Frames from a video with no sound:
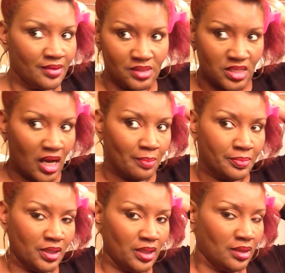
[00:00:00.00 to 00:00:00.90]
the top
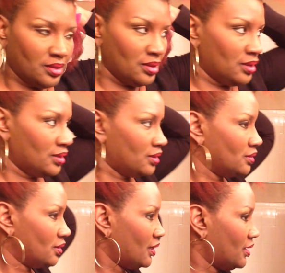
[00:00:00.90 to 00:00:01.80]
yet,
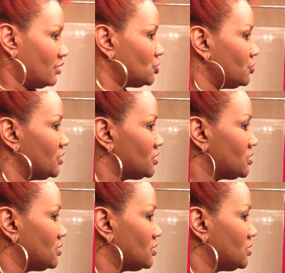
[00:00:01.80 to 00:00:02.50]
I'll twist